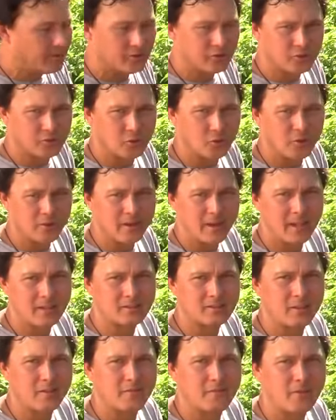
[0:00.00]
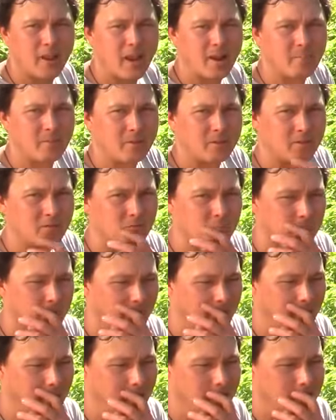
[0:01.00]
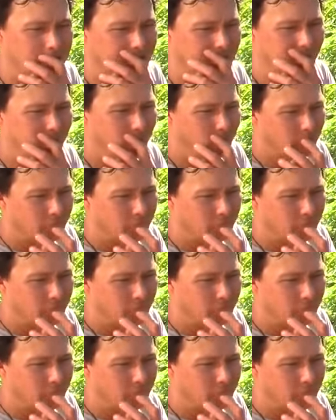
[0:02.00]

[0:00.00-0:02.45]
Solanaceae family of plants.